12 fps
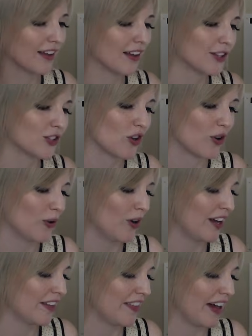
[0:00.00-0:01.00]
so
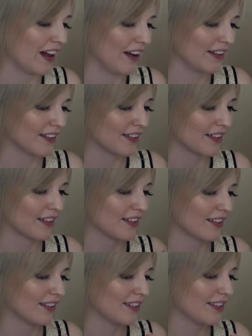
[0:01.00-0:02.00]
that
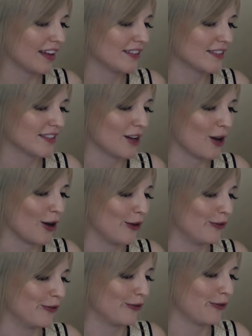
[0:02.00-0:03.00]
sense
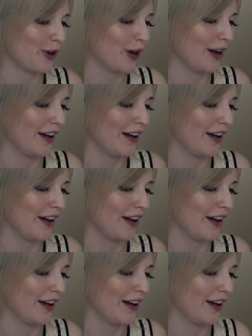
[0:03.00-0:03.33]
of